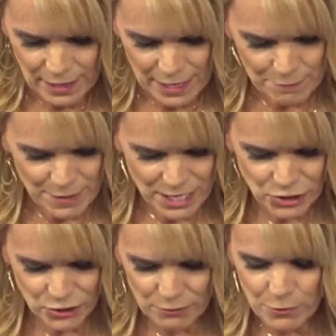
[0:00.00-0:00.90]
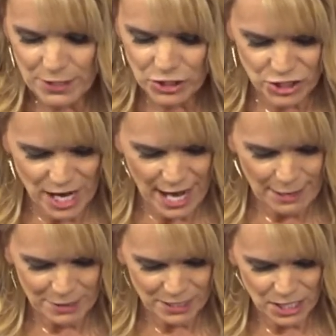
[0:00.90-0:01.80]
It beats you with
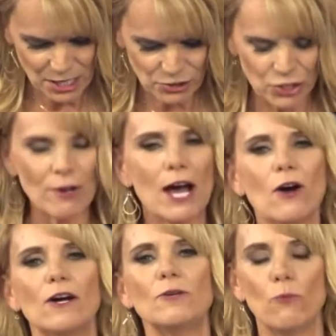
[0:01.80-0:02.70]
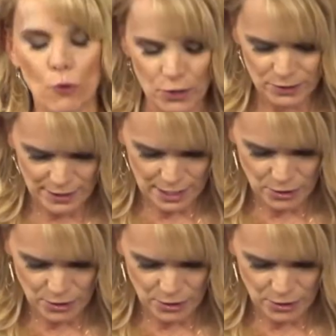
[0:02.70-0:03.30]
shame. It tells you how unworthy